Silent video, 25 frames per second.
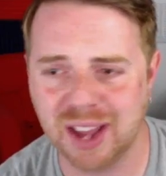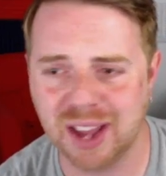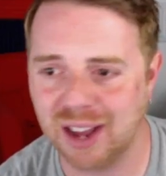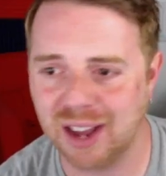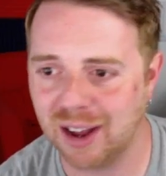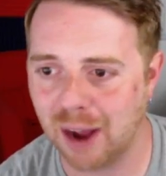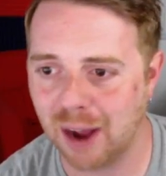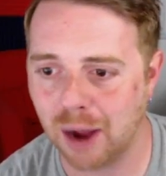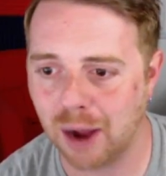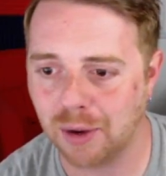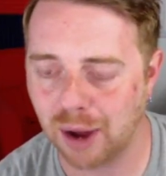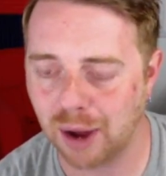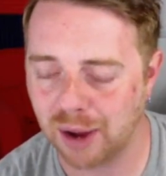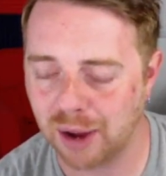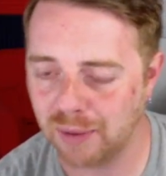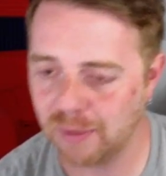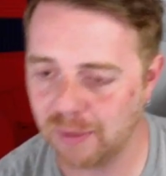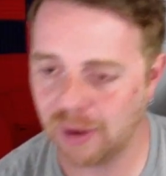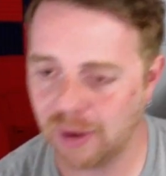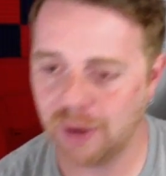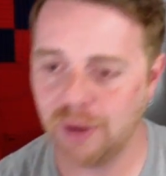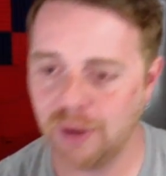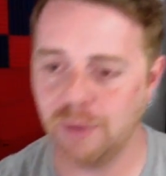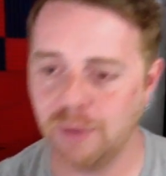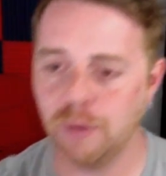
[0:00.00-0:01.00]
Yeah, I
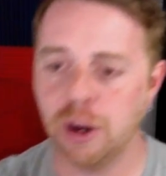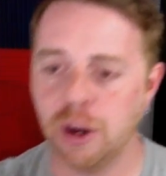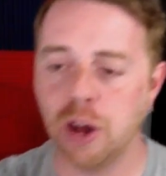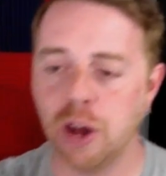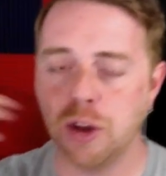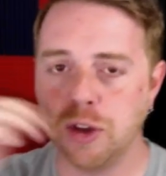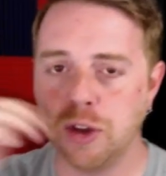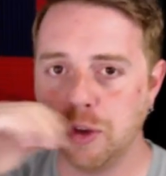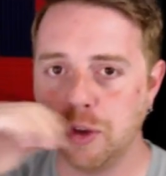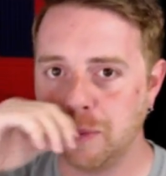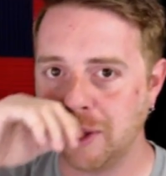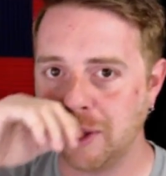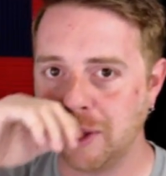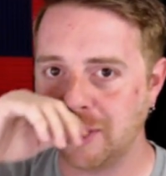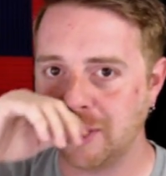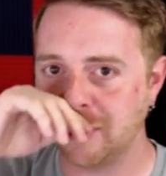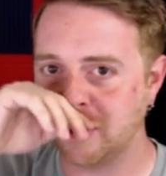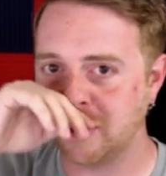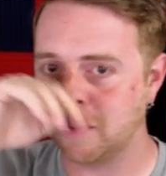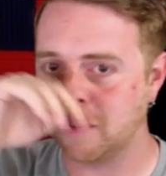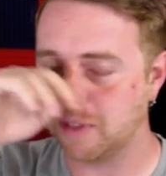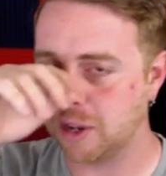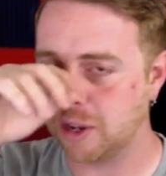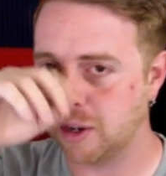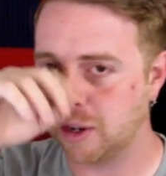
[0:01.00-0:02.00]
know you had mentioned
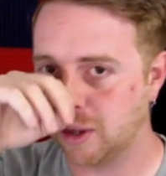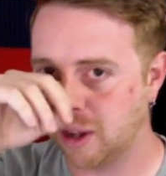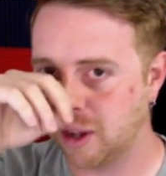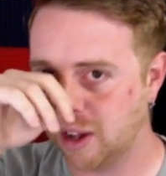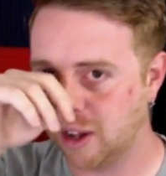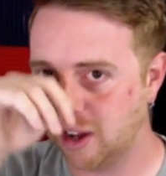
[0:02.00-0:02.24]
something